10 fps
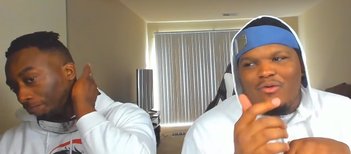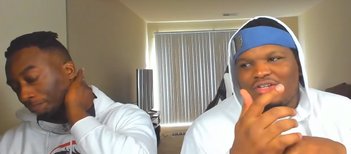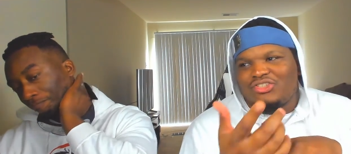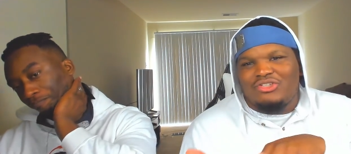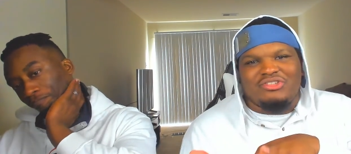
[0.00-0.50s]

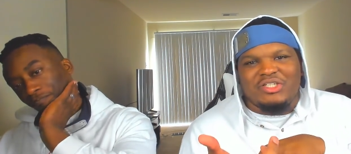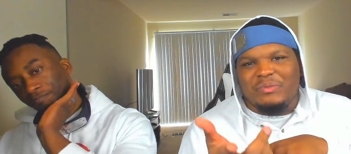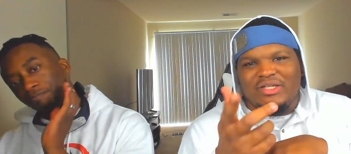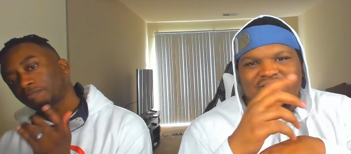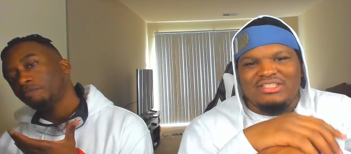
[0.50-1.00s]
Speaker 1: watch, you don't
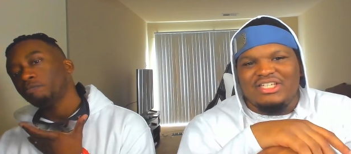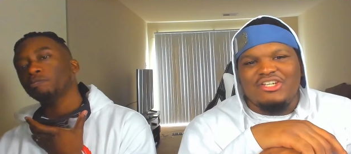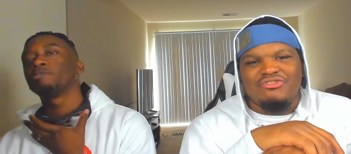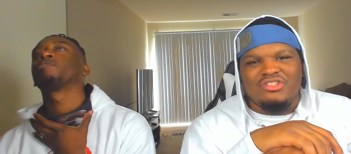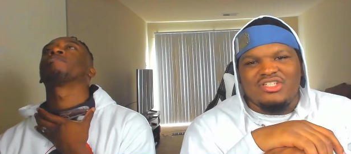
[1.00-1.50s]
think about these
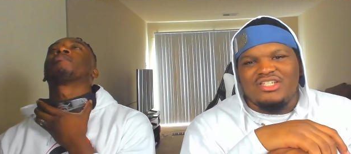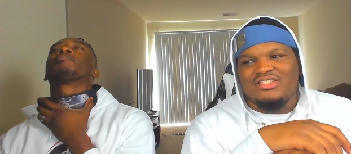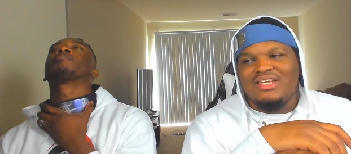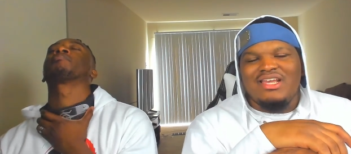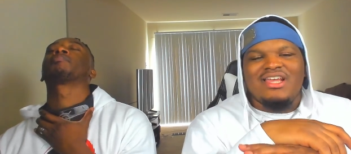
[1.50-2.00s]
injuries
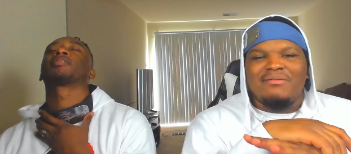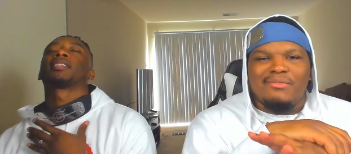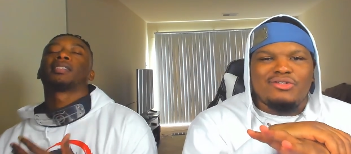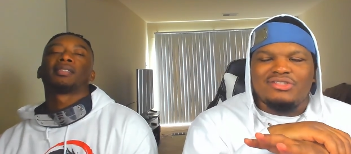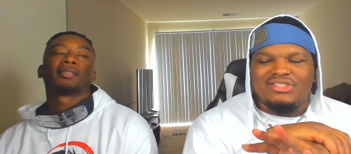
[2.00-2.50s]
because
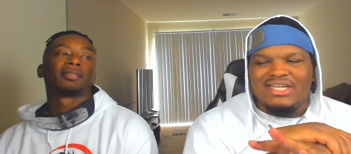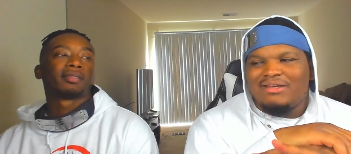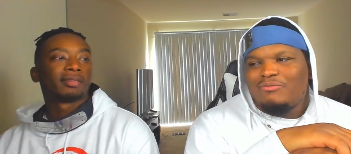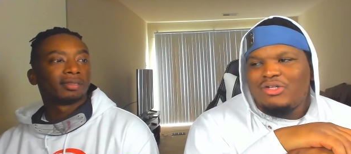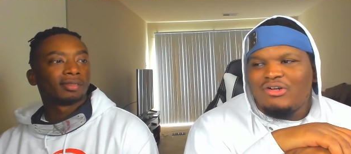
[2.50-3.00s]
most of the
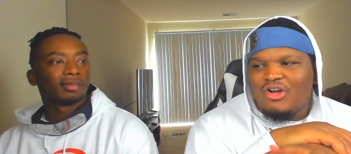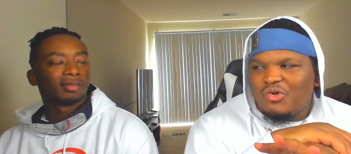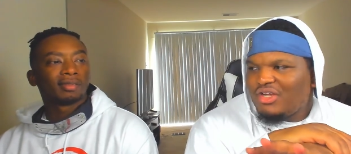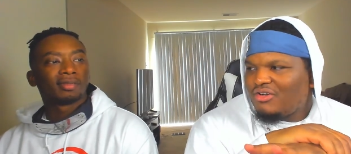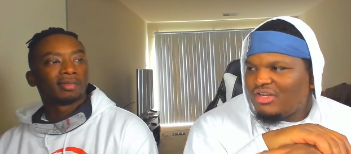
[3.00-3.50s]
time we don't
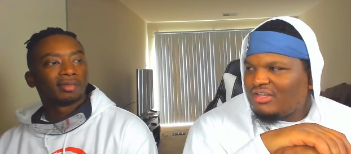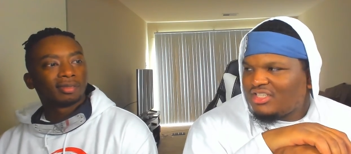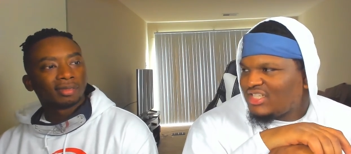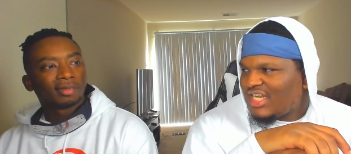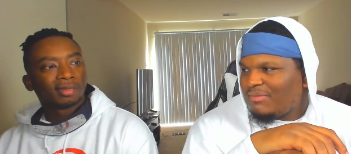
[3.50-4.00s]
hone in on
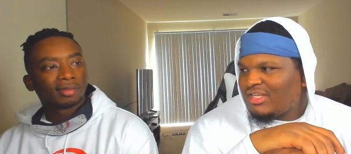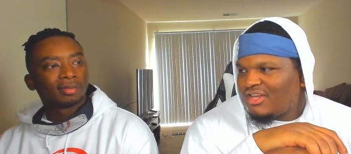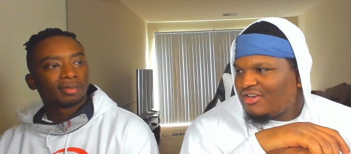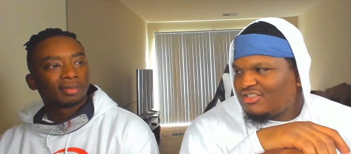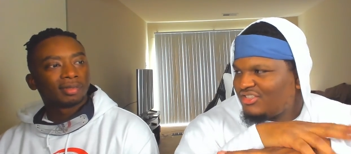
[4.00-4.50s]
that because
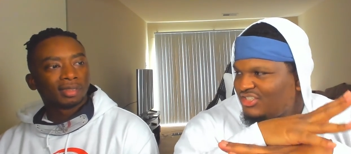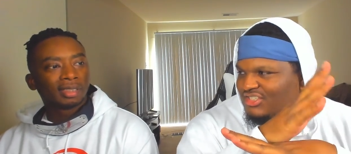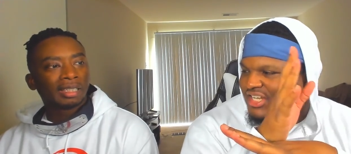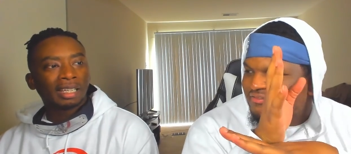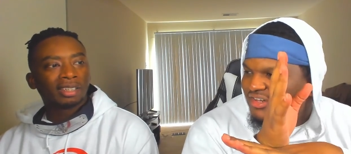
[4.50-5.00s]
anime characters
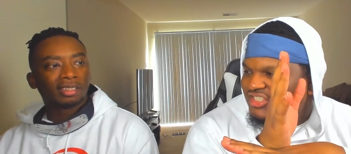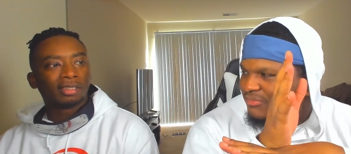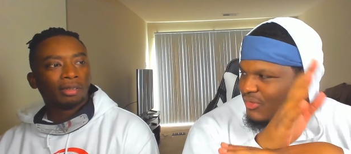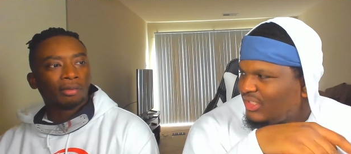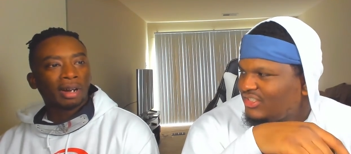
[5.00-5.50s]
just they,
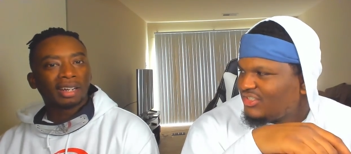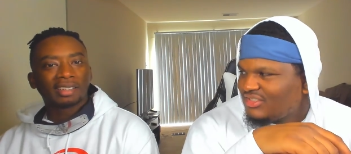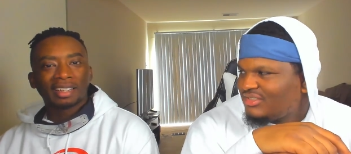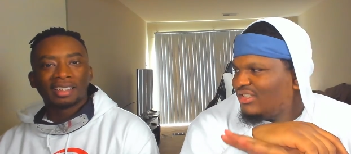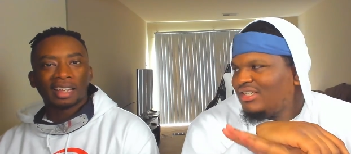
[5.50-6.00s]
invincible. They
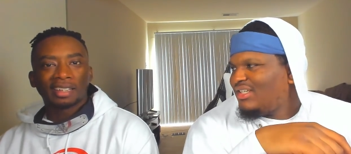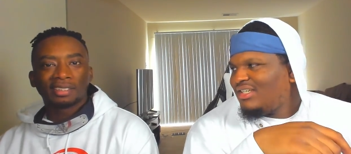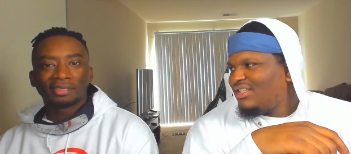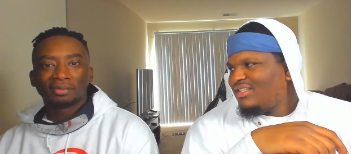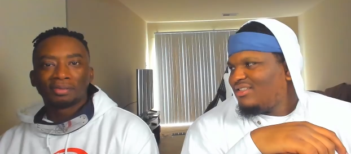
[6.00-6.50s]
right? Just, they
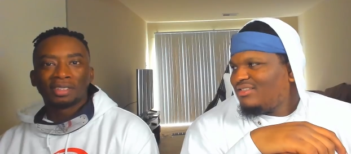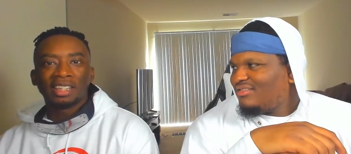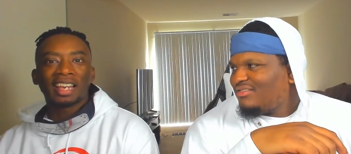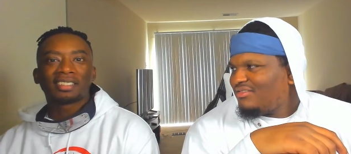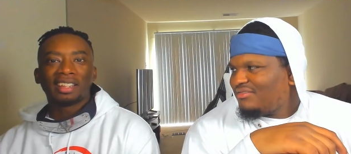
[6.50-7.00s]
Speaker 2: like
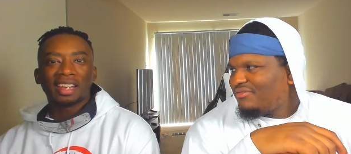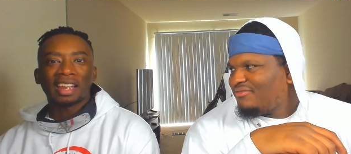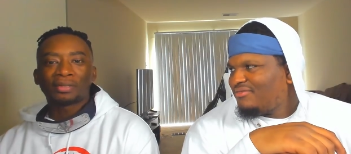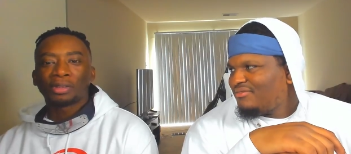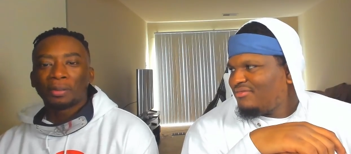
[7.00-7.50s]
the next
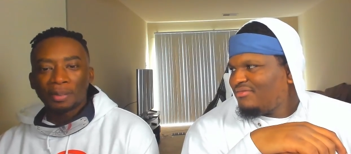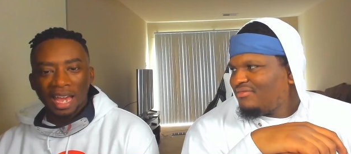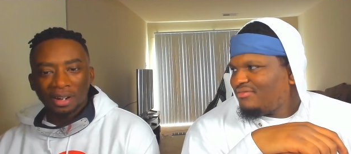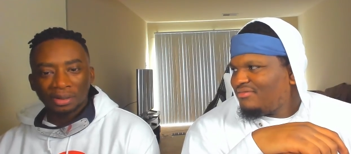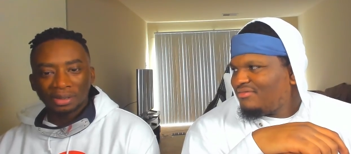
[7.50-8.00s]
day after a
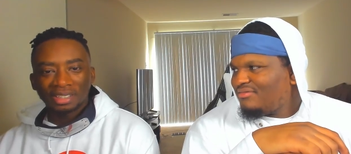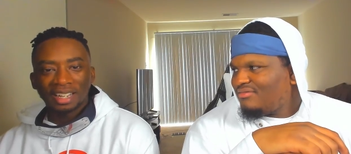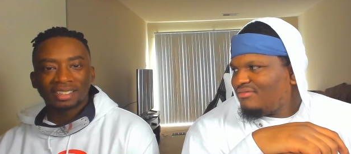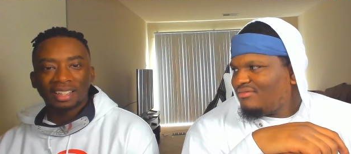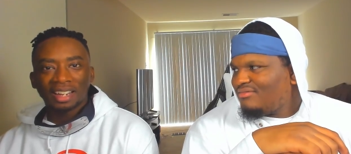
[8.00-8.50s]
battle, the
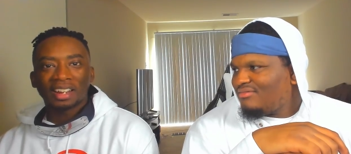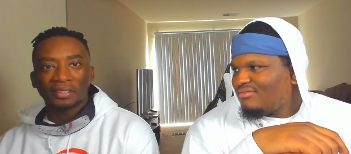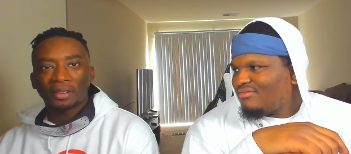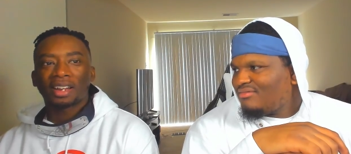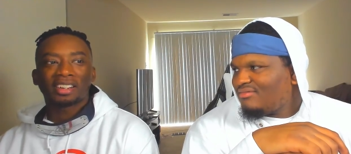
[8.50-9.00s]
next day
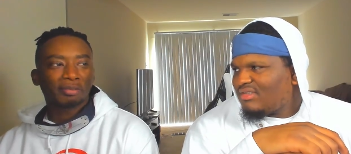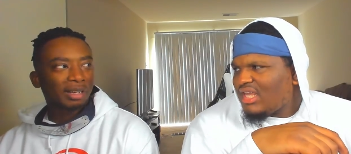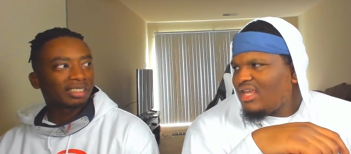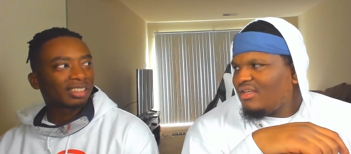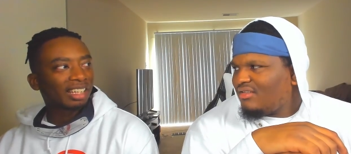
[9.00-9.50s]
they fine.
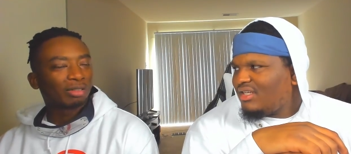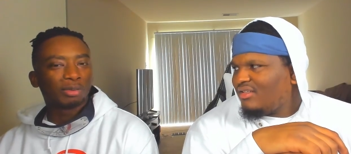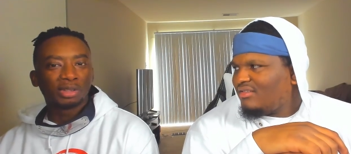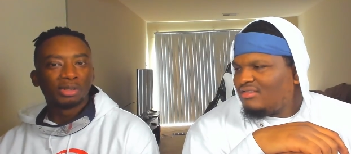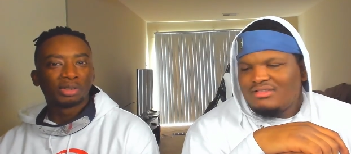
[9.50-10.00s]
Yeah, that's, that's yeah.
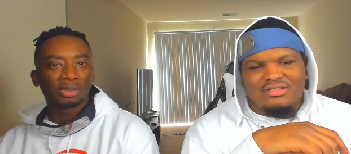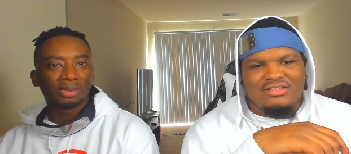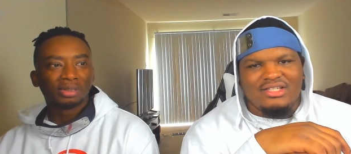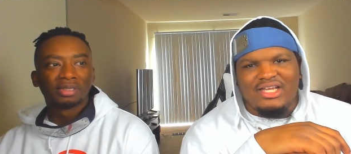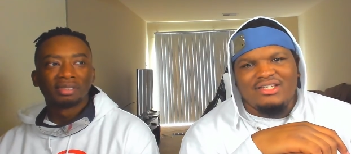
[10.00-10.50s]
what we
Speaker 1: used
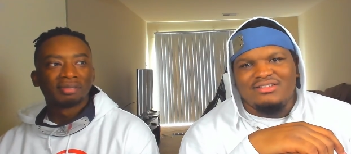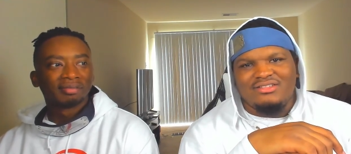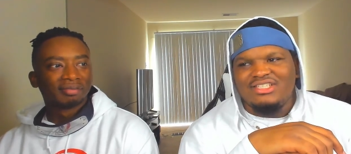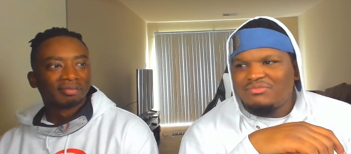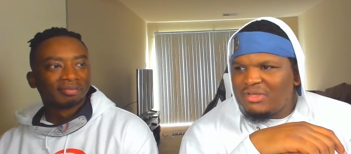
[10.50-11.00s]
to. Like
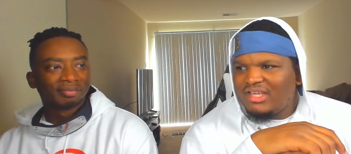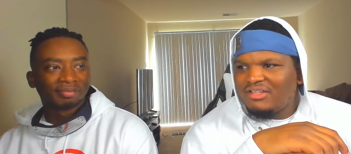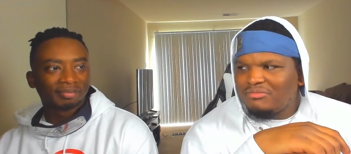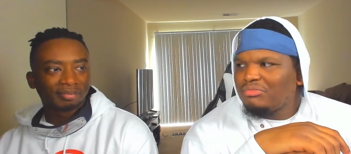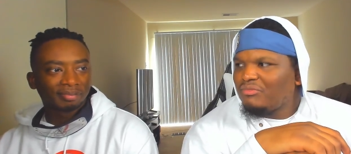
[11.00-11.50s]
this
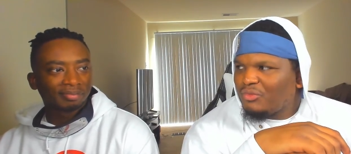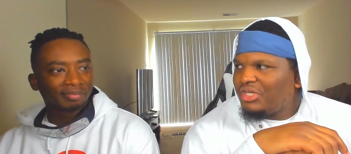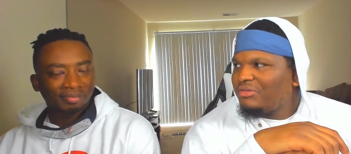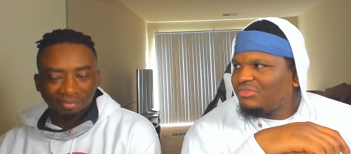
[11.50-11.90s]
man ribs